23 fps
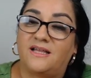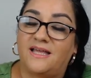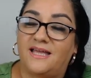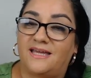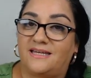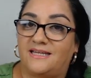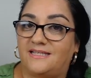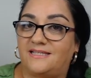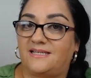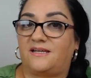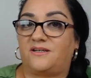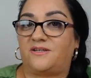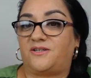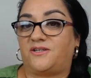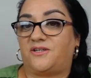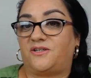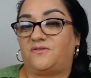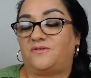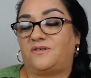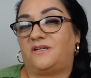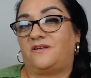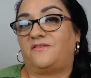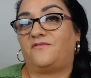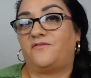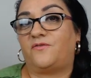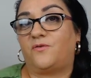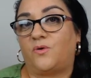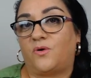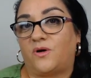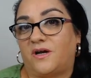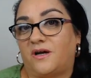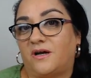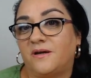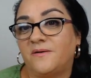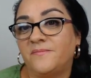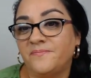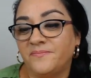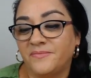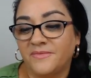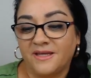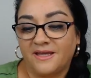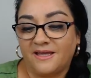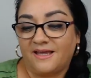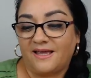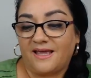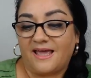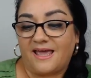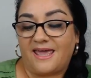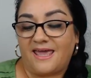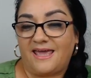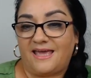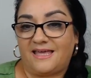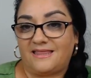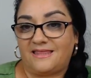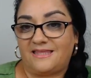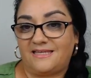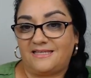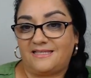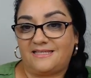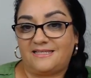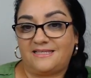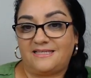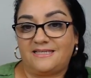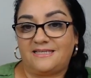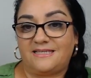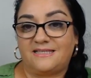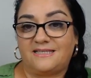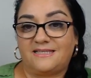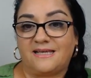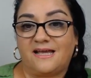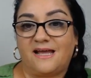and it's under Unit 4. And this is,